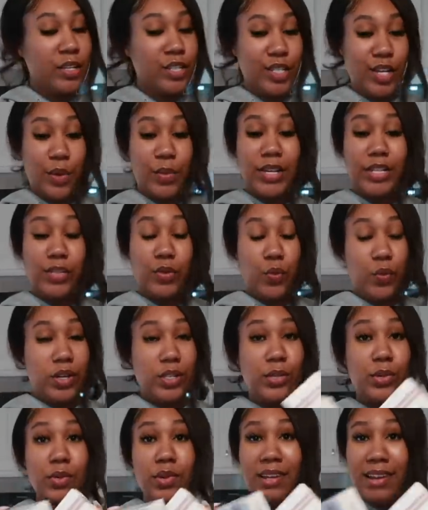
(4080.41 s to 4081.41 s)
so it's
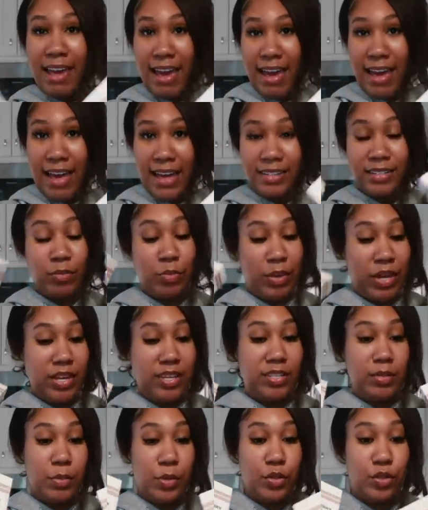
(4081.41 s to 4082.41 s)
one to last, but
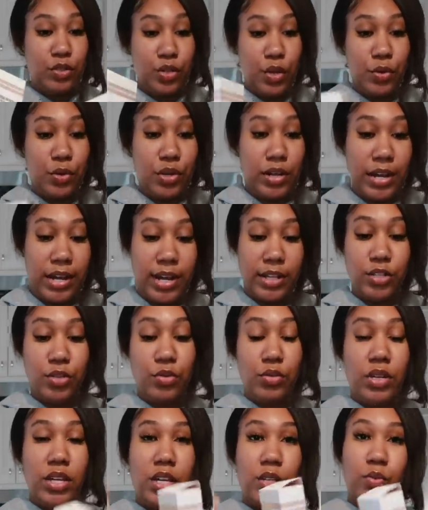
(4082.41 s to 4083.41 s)
it smells so good. I got
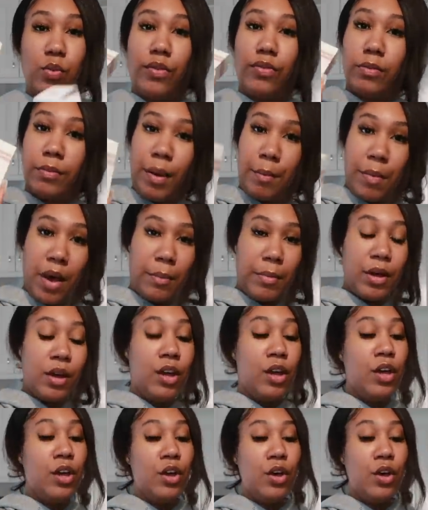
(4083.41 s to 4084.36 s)
two of these, one from my mama,